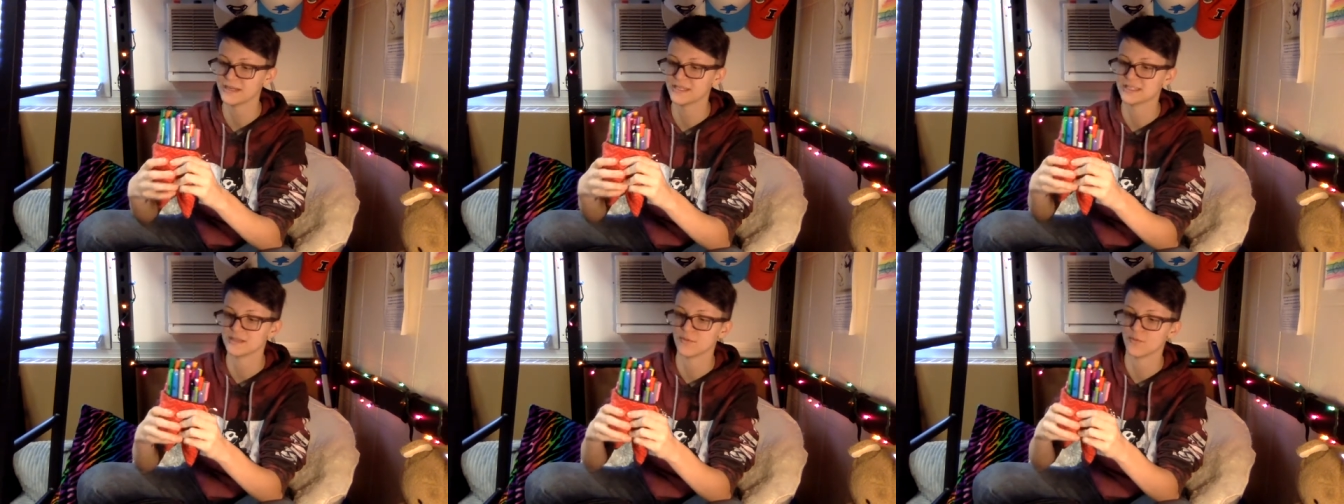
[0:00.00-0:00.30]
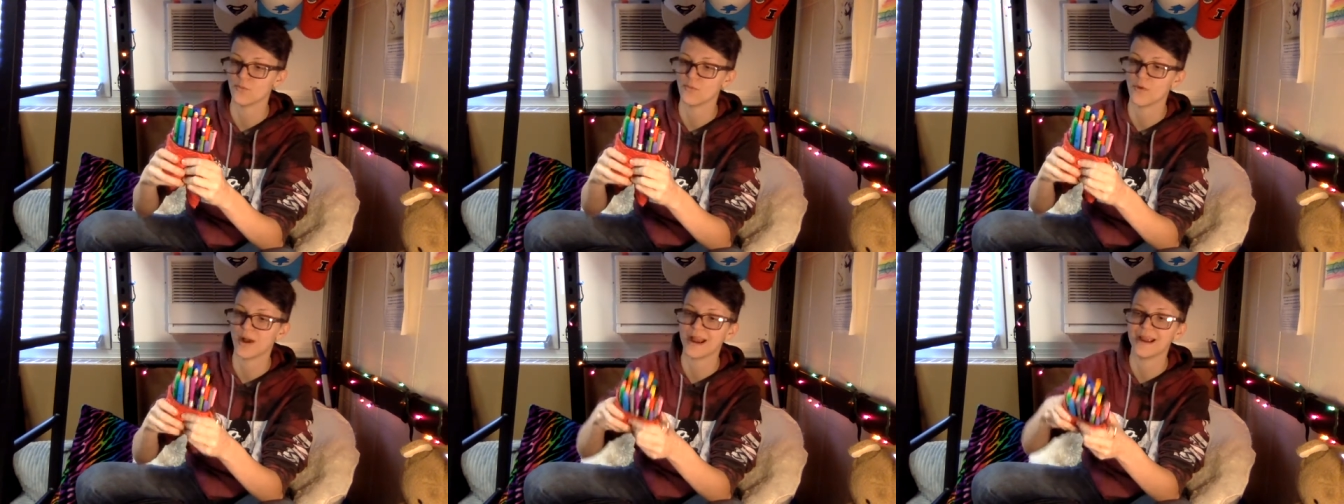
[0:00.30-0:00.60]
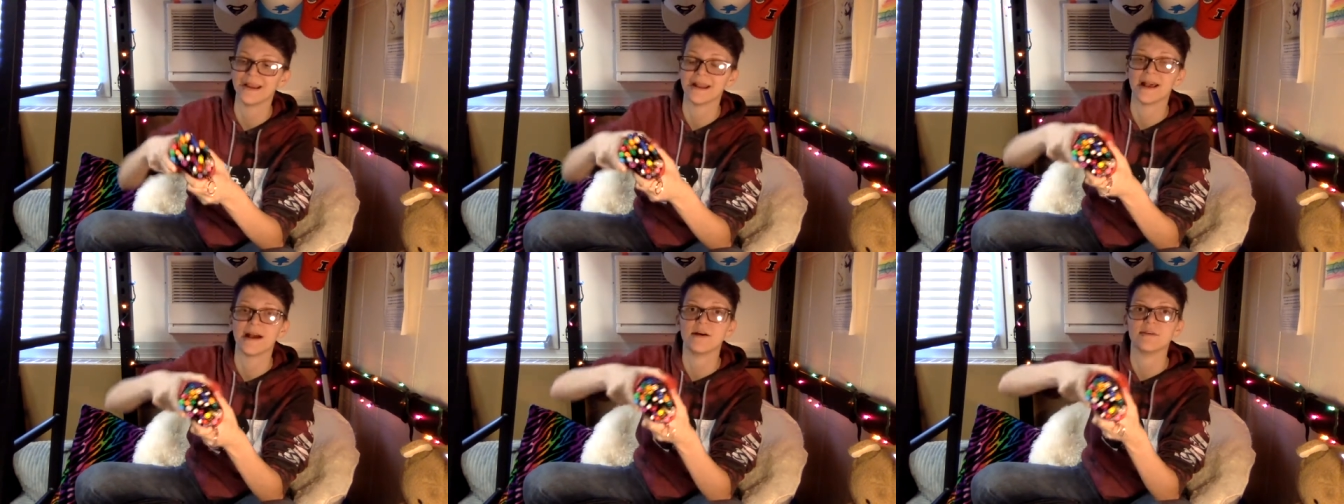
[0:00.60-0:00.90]
some
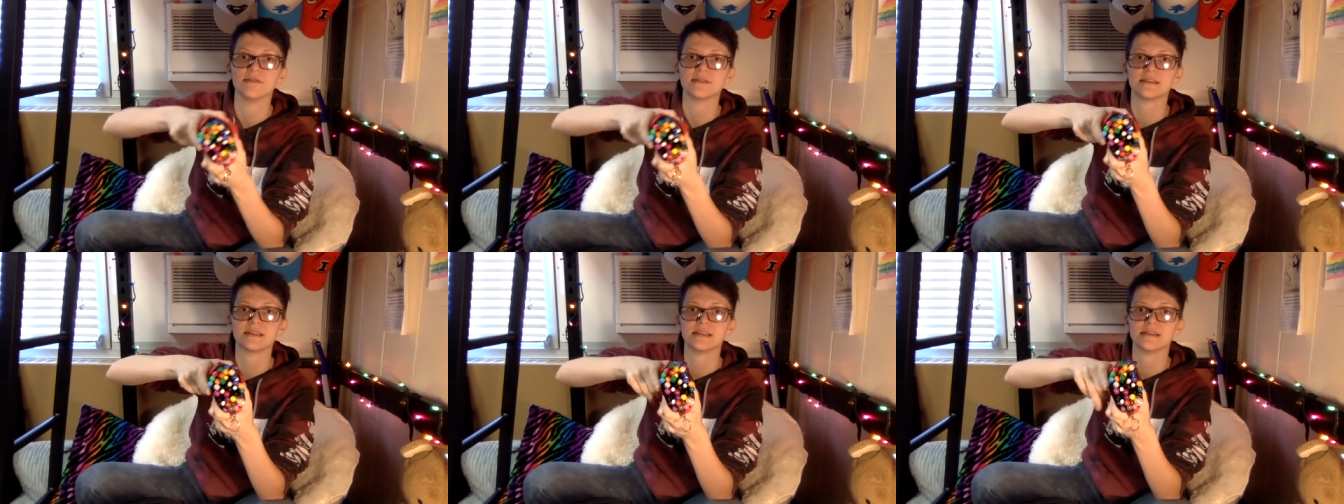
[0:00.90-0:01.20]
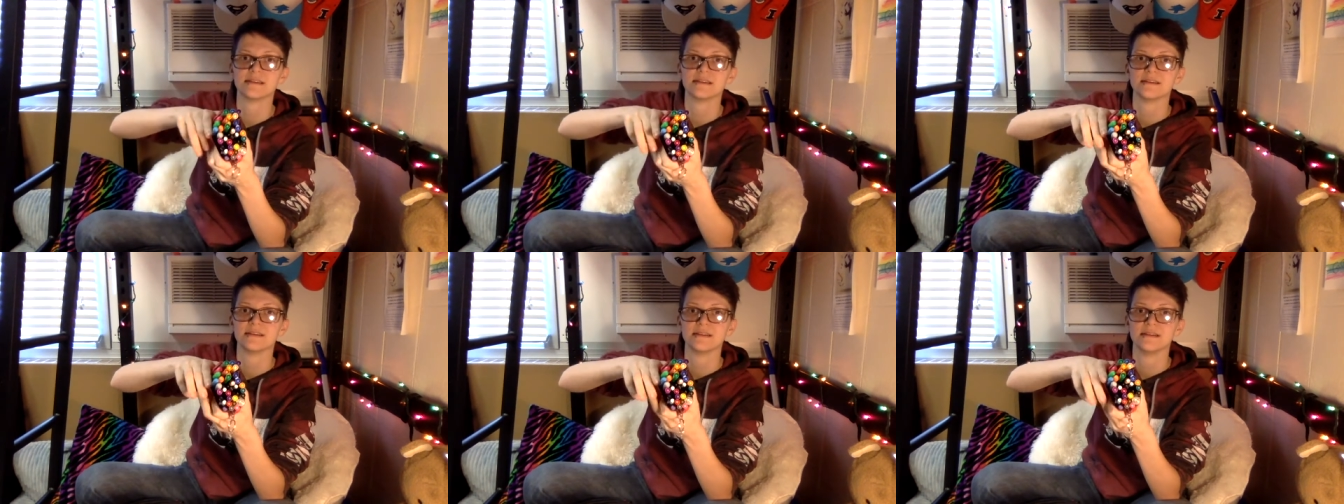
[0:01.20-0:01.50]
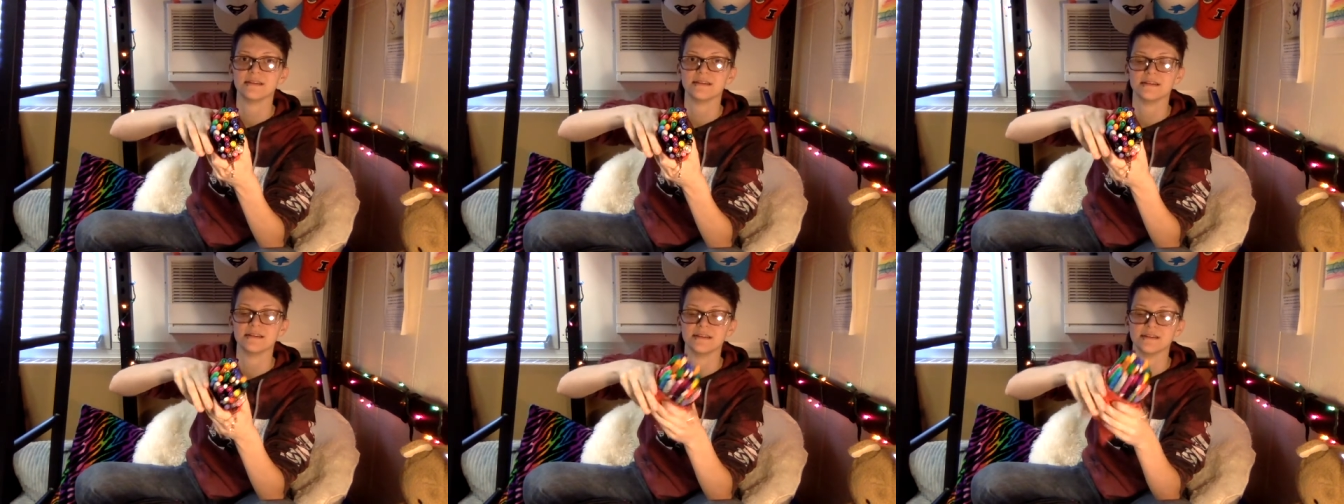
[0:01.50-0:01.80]
whiteout,
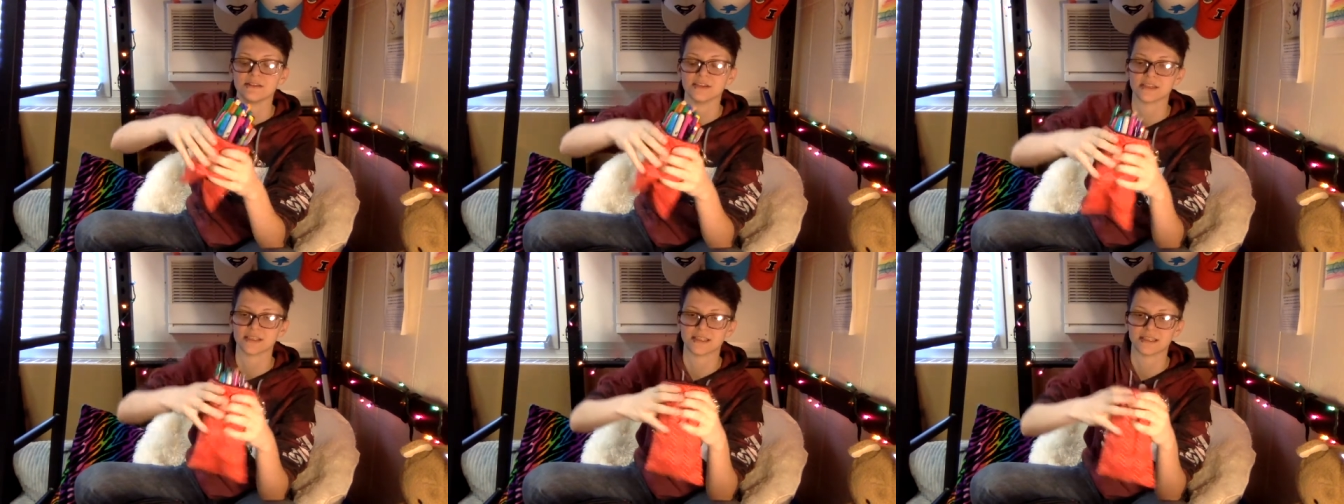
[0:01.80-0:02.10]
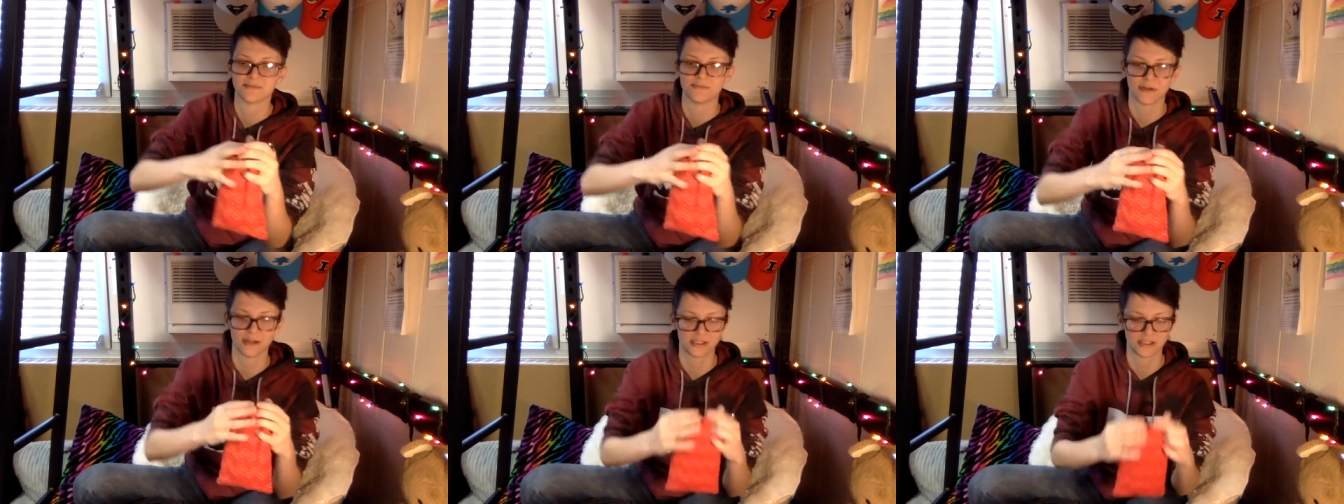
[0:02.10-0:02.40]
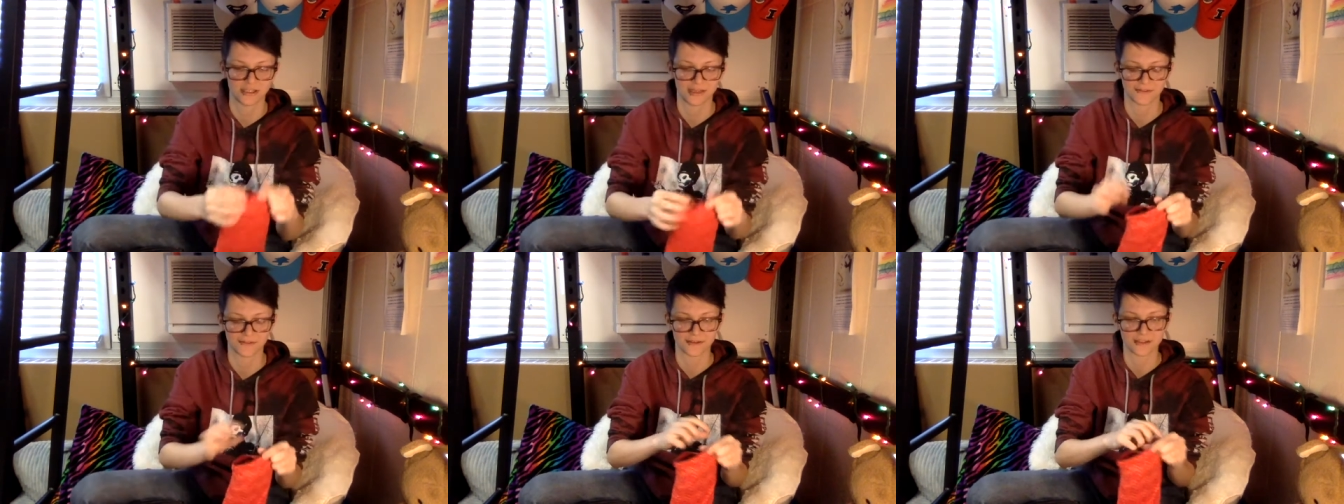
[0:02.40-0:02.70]
and just a
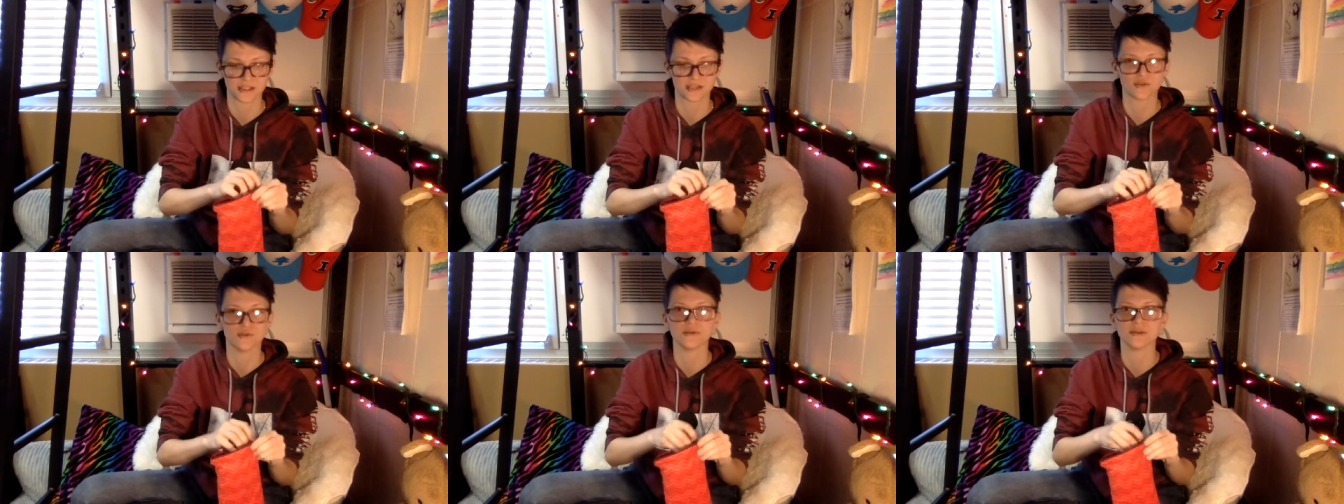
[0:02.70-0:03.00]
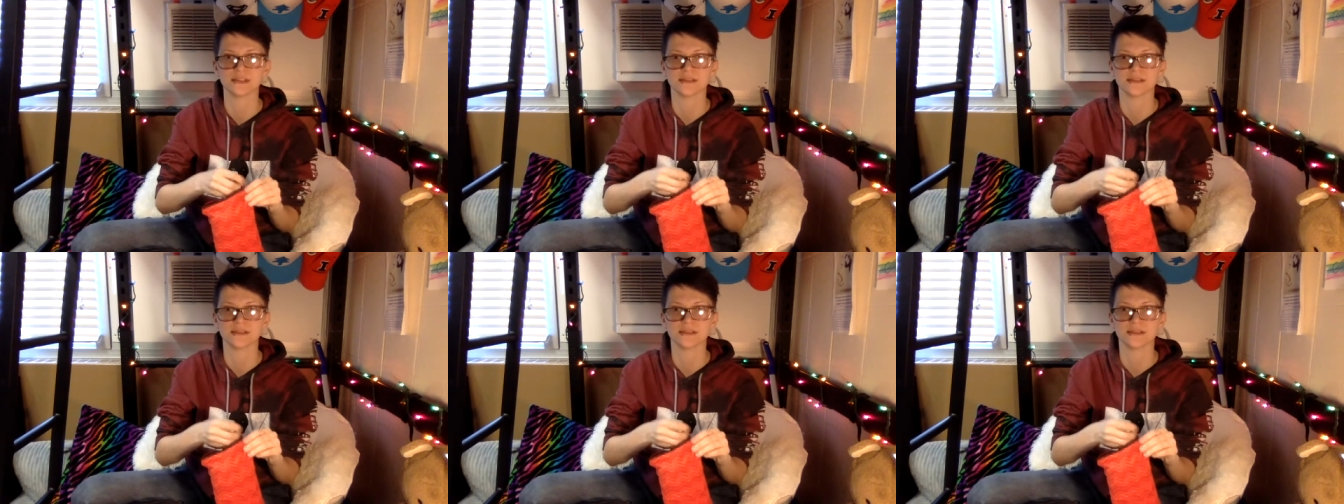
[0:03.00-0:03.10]
bunch of different school